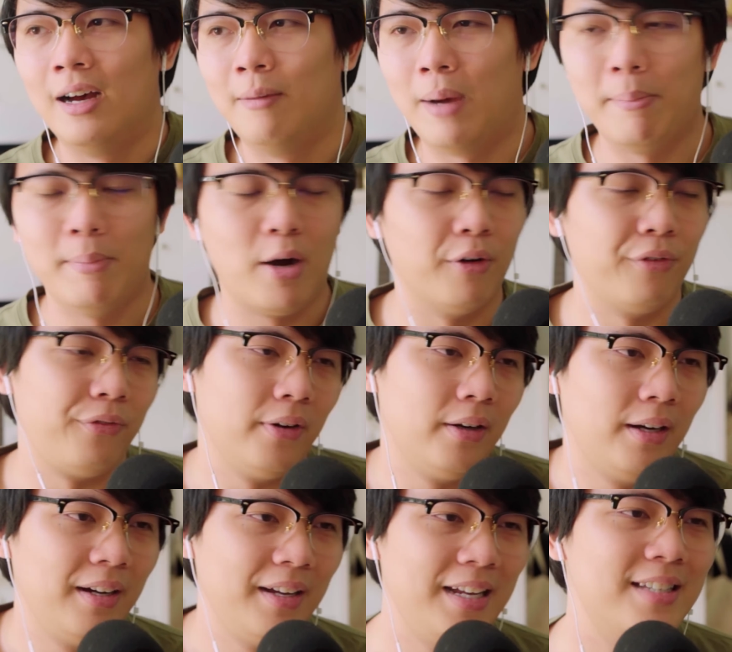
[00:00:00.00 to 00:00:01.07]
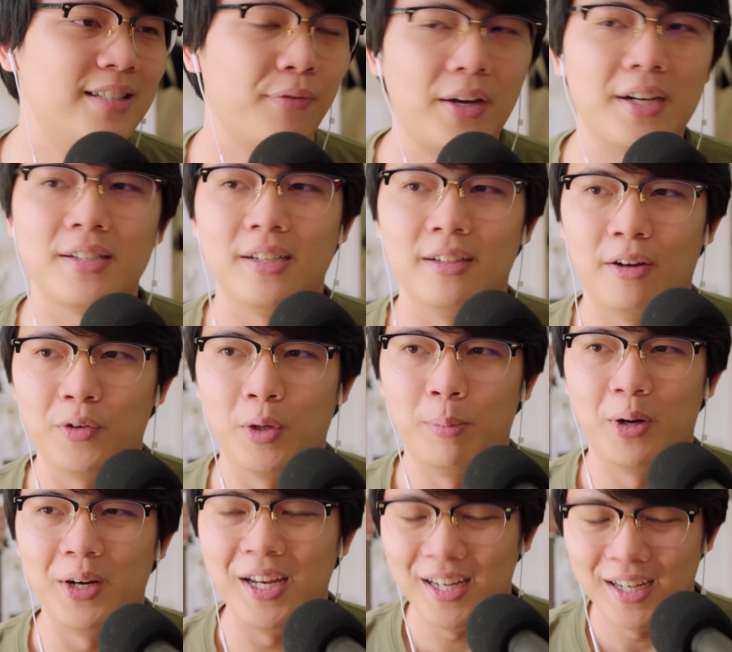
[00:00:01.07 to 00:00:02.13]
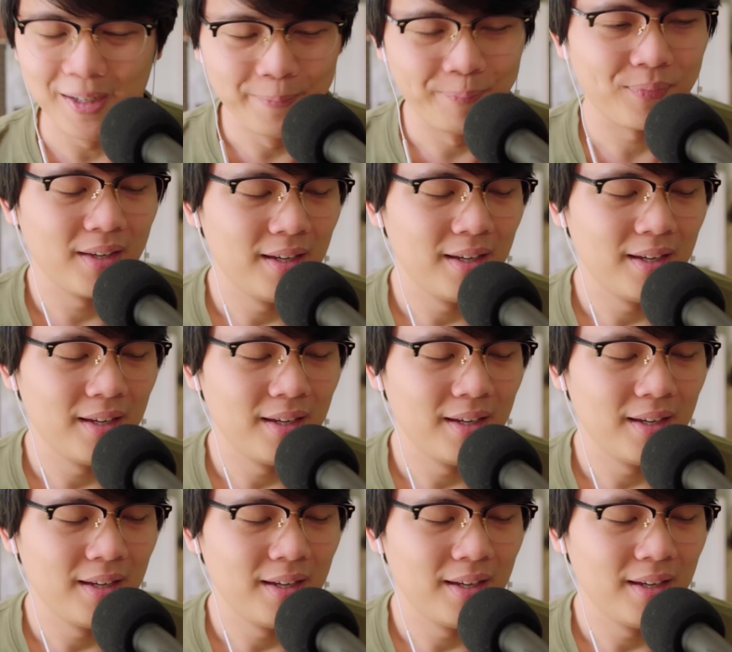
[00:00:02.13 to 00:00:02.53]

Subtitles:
my mouth is a function of your body.